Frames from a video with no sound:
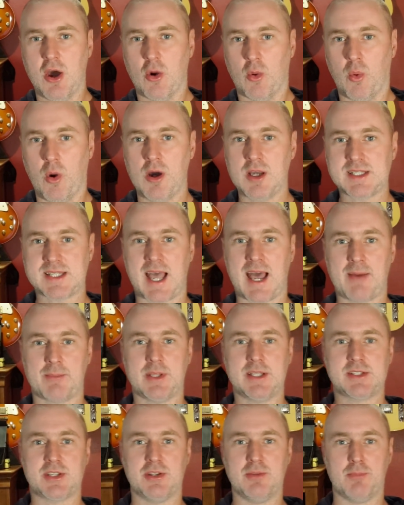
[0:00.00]
What is
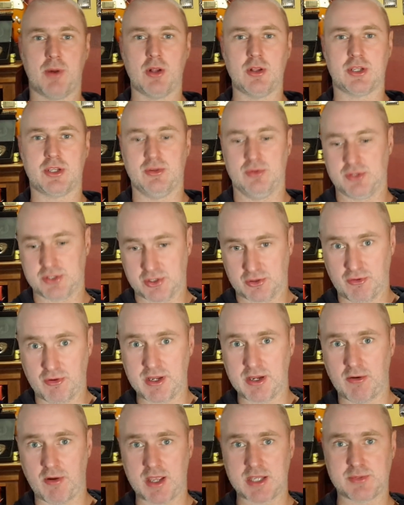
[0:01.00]
happening to the molecules, a
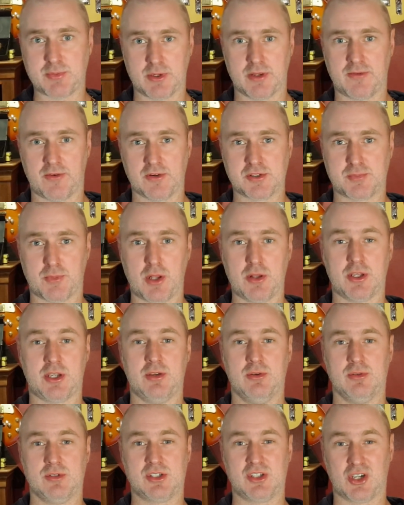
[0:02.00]
rearrangement of those
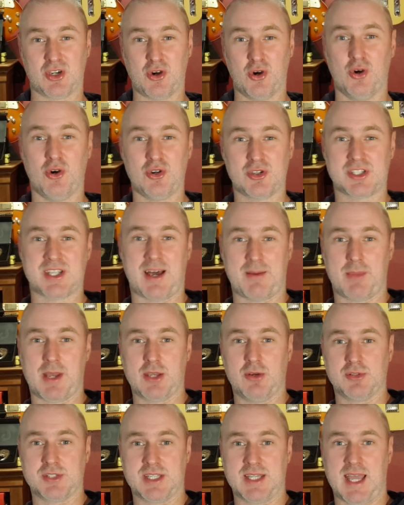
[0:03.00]
molecules to cause that
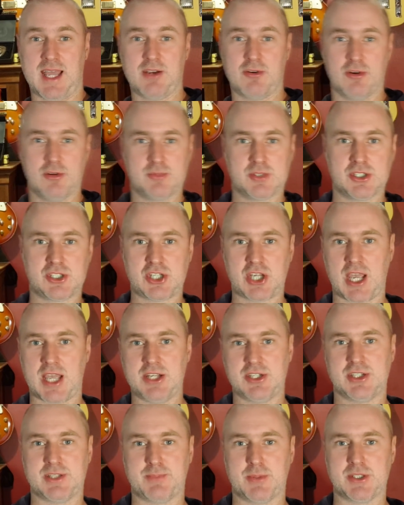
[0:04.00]
myosin head group to
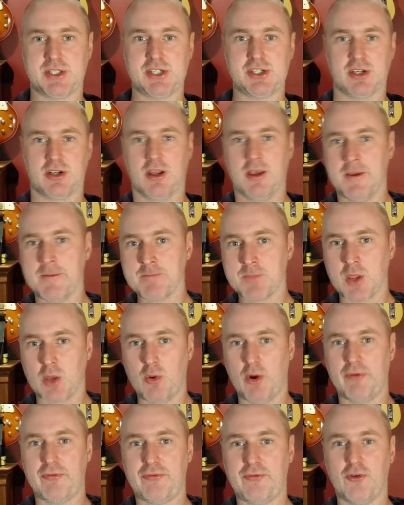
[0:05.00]
change its position?
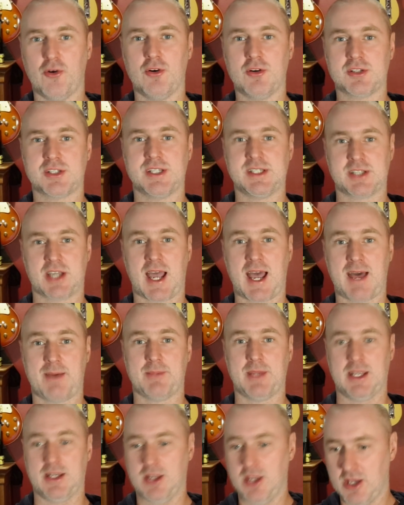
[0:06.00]
What forces are
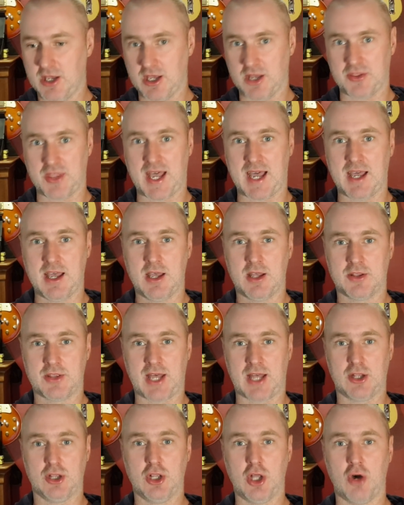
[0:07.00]
happening at that,
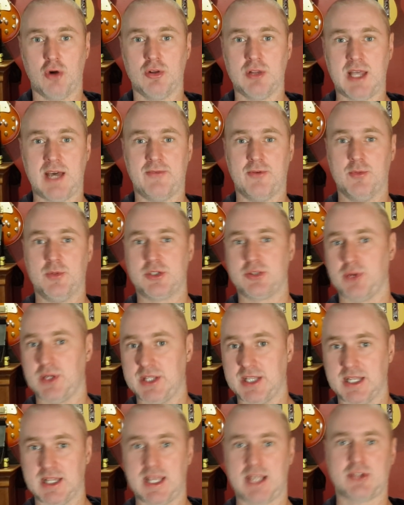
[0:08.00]
that low level between
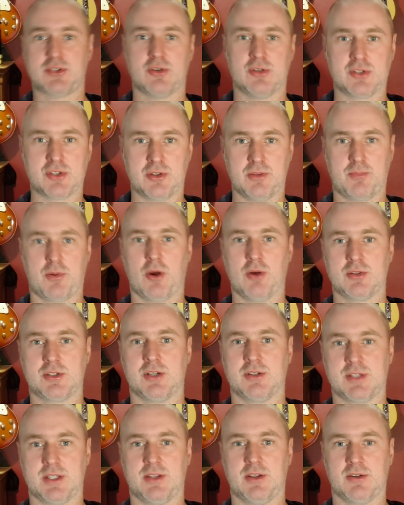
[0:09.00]
the electrons and the
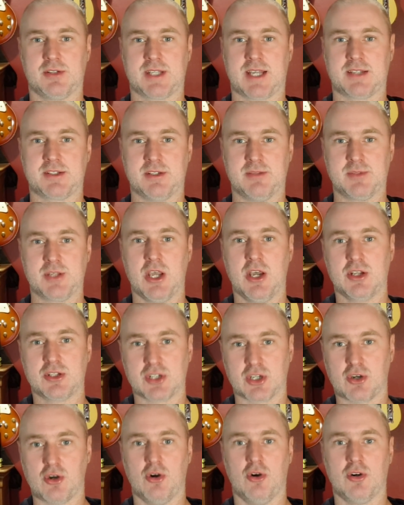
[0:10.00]
protons in those atoms
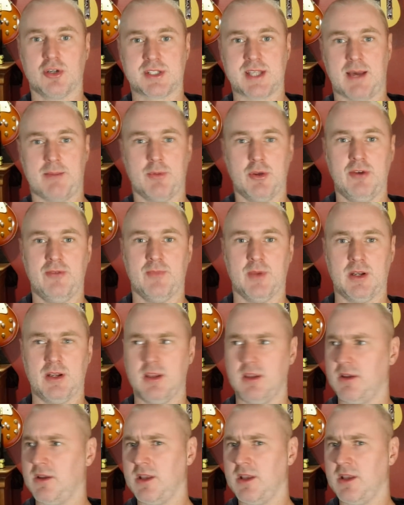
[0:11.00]
to cause that movement?